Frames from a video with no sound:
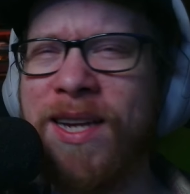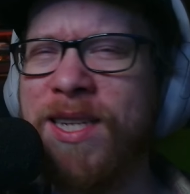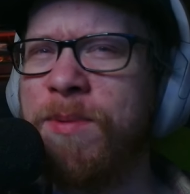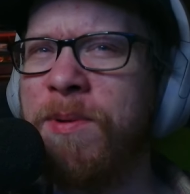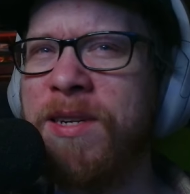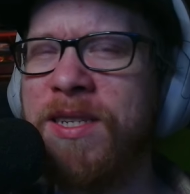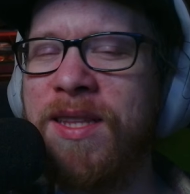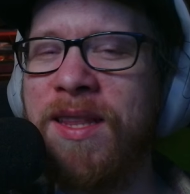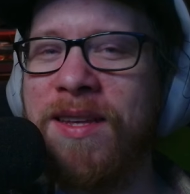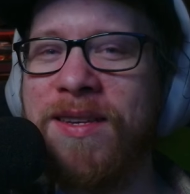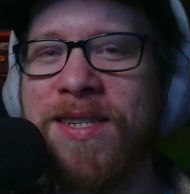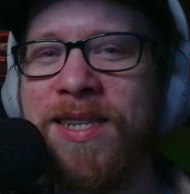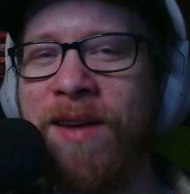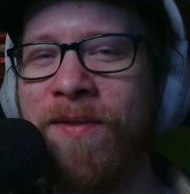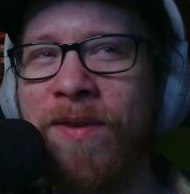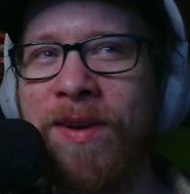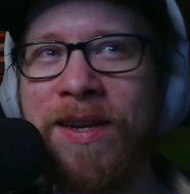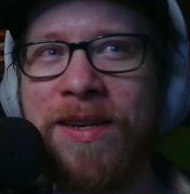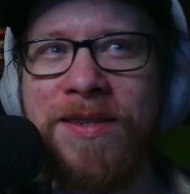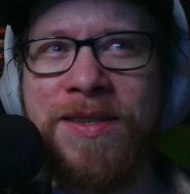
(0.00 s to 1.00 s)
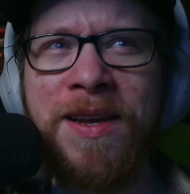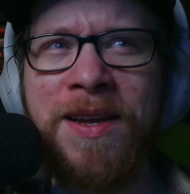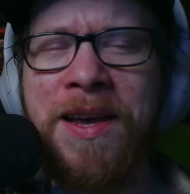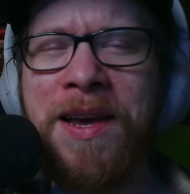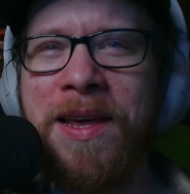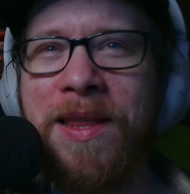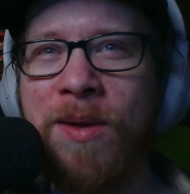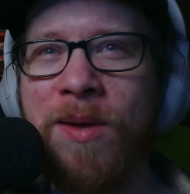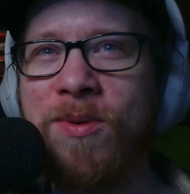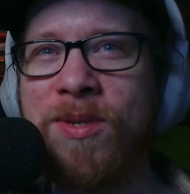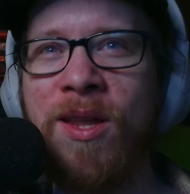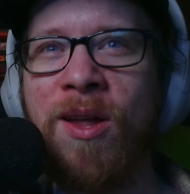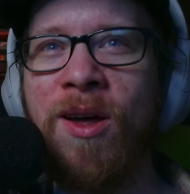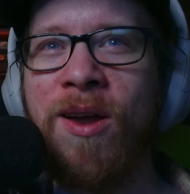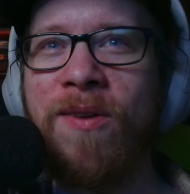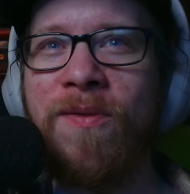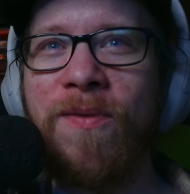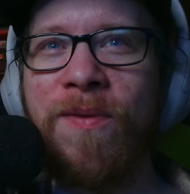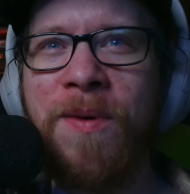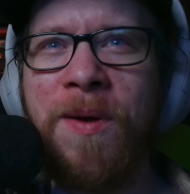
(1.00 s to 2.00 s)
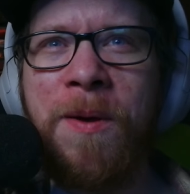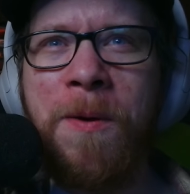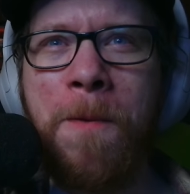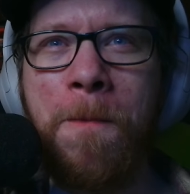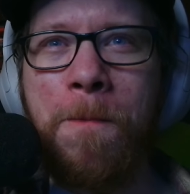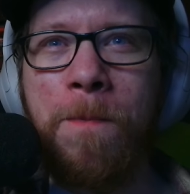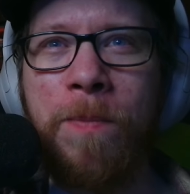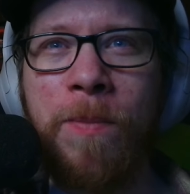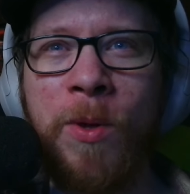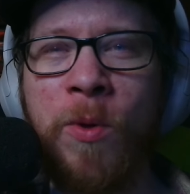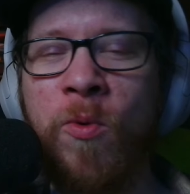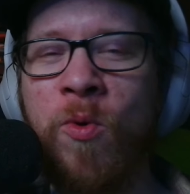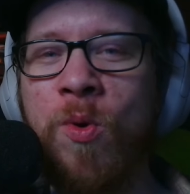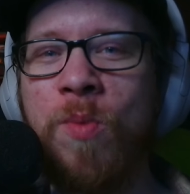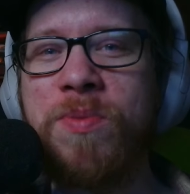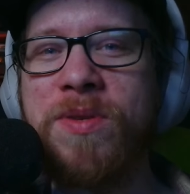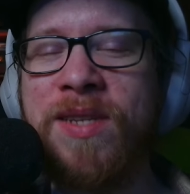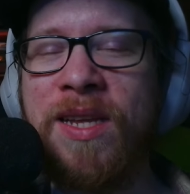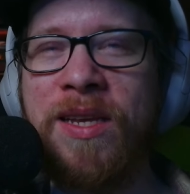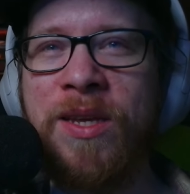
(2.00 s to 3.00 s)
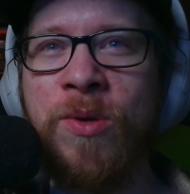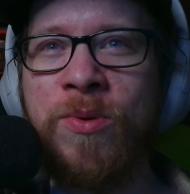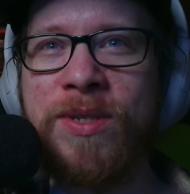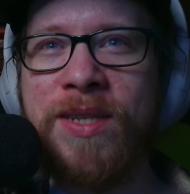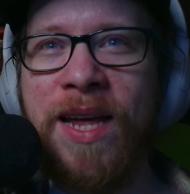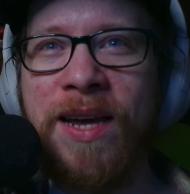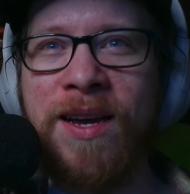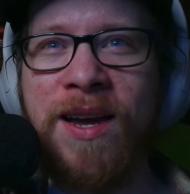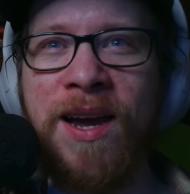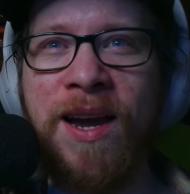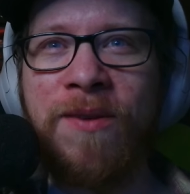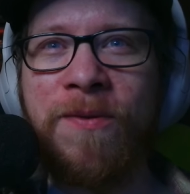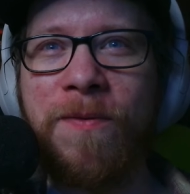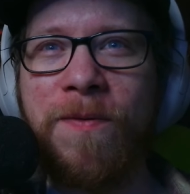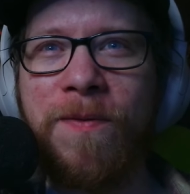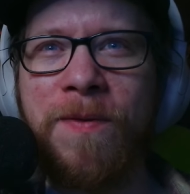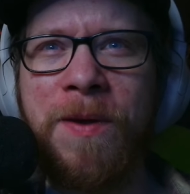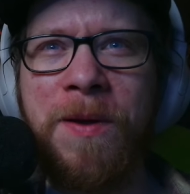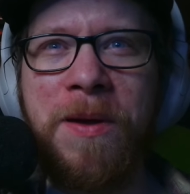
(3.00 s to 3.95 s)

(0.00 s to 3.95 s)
Especially the 70s, there was a lot of groups that use that kind of.